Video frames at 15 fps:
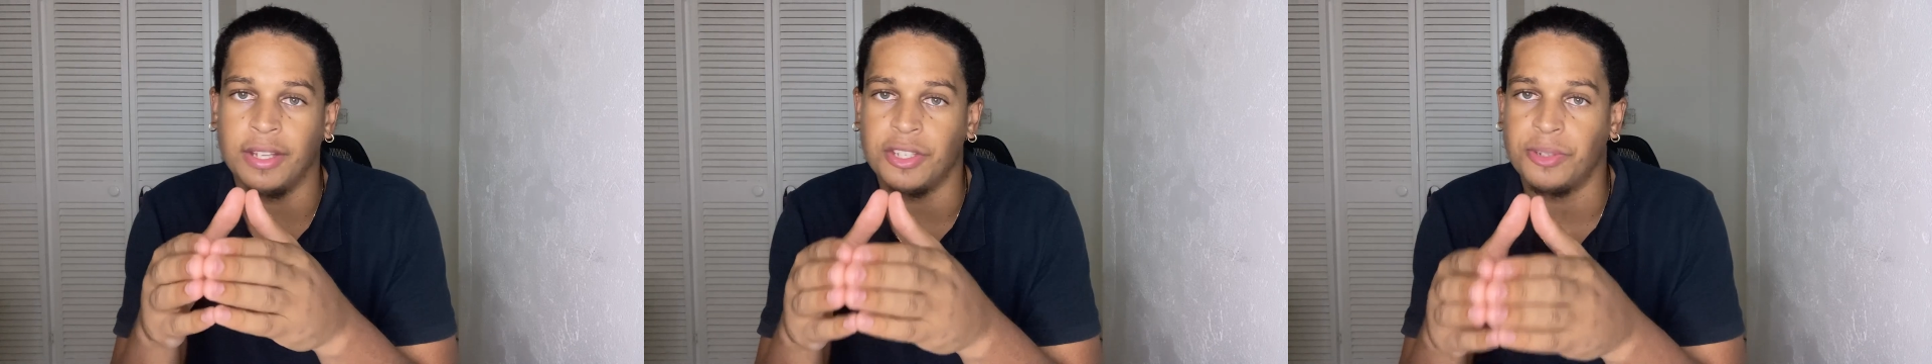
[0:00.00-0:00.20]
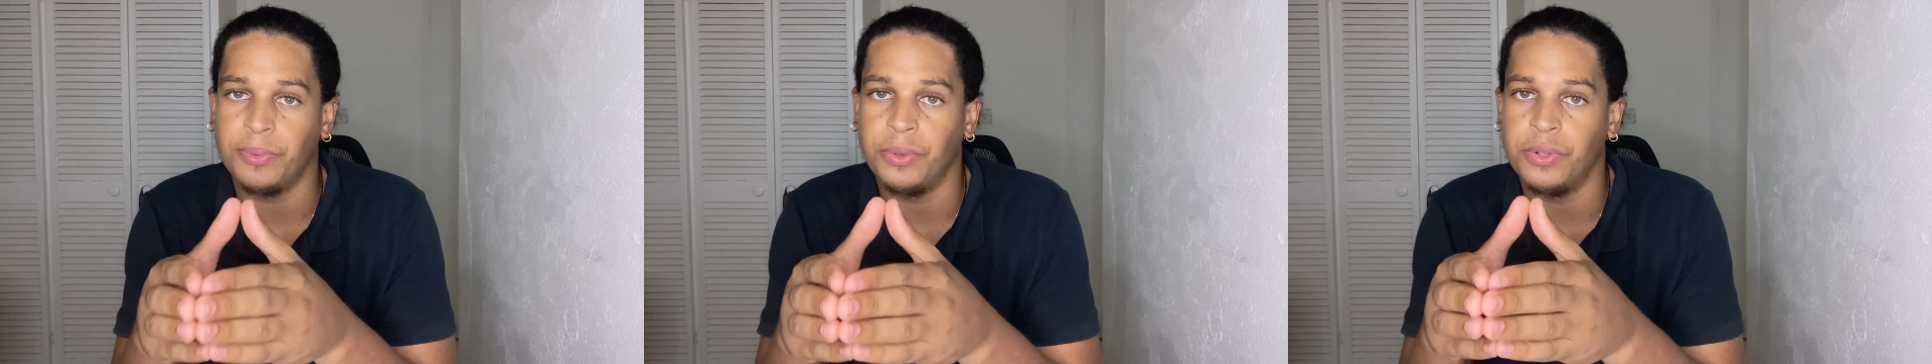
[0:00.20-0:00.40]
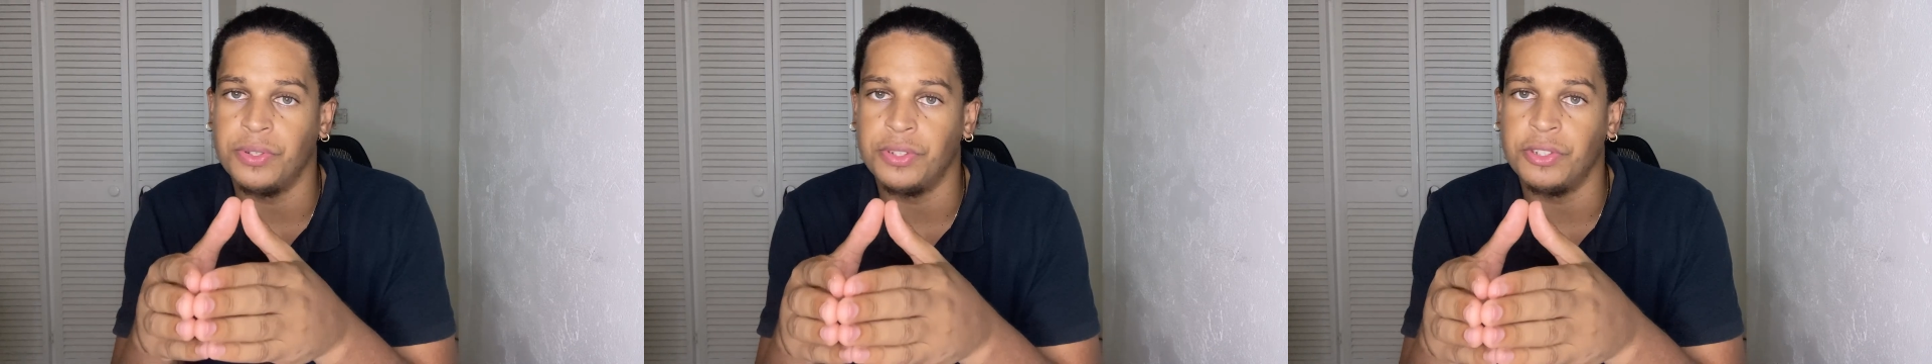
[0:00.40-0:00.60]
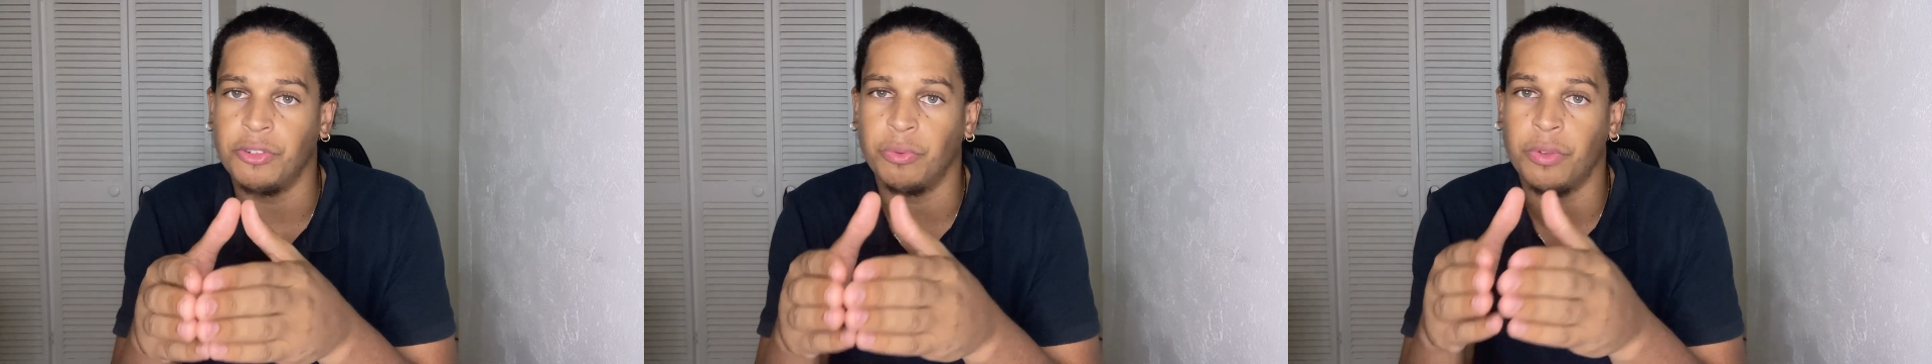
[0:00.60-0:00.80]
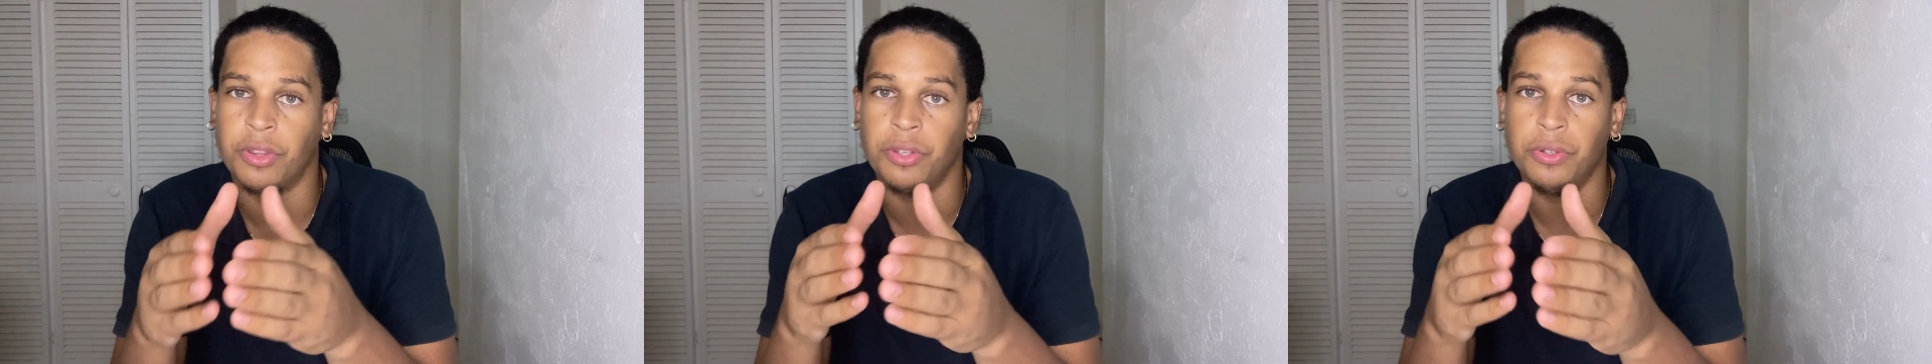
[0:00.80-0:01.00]
and
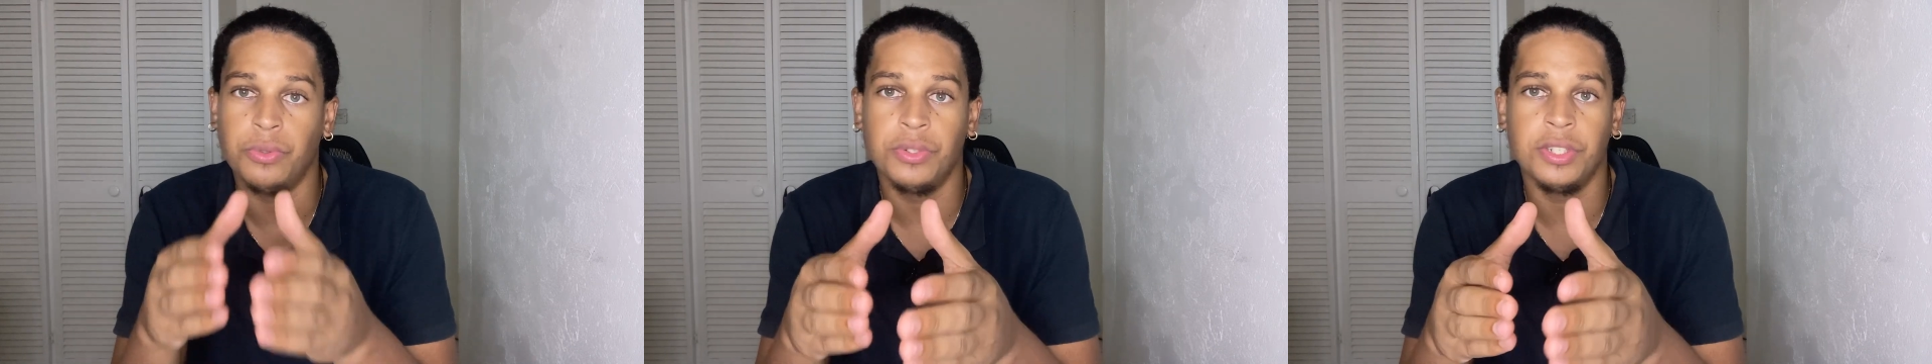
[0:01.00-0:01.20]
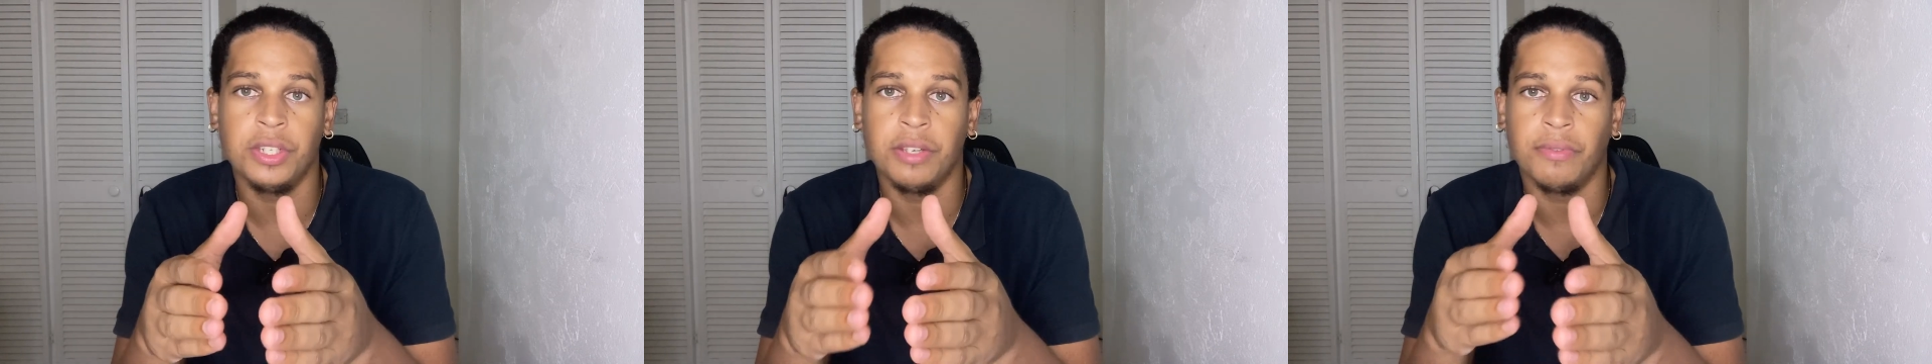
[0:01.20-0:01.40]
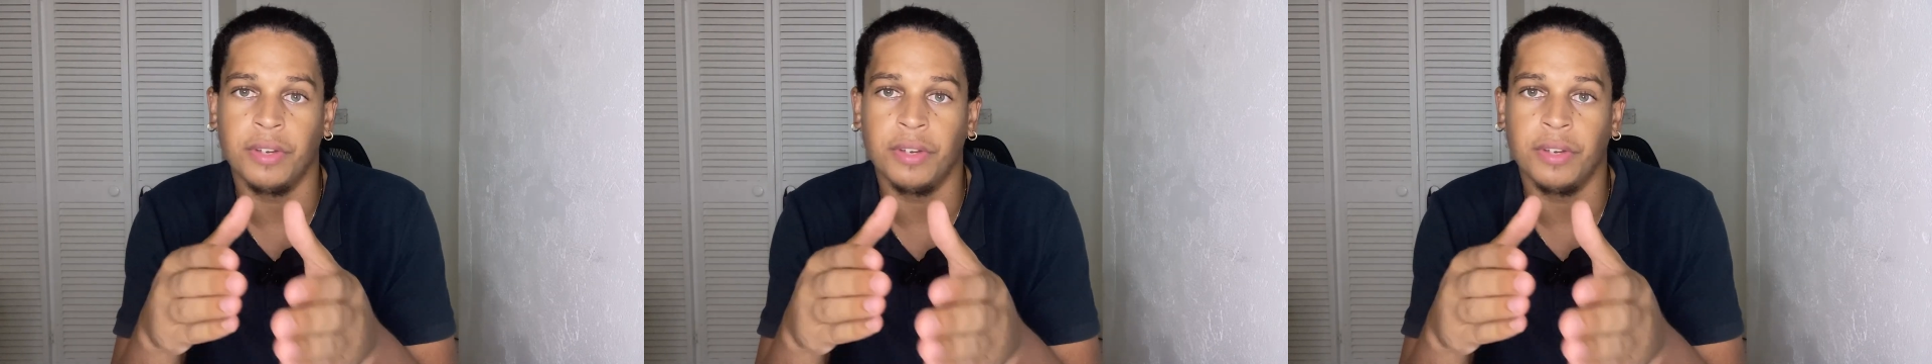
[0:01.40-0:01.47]
experiences with using